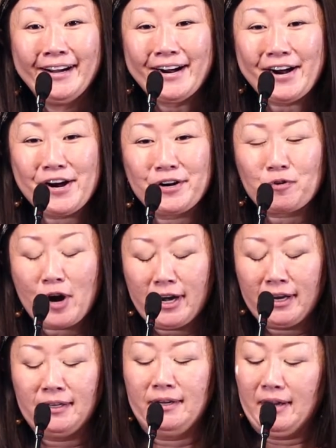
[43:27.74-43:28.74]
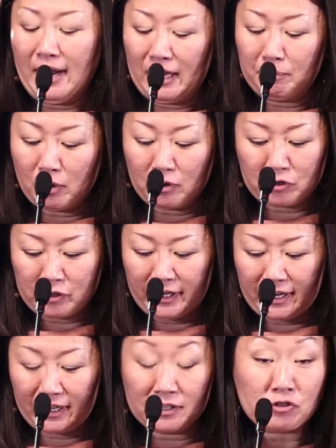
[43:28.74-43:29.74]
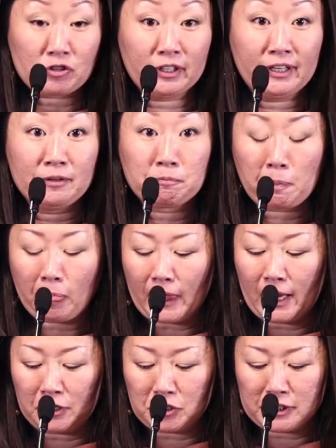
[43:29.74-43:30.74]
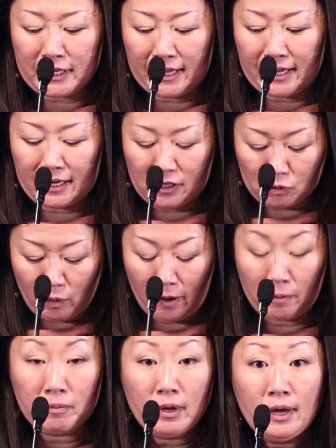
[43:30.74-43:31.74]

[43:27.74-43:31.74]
writing any poetry, and I can certainly understand that as well.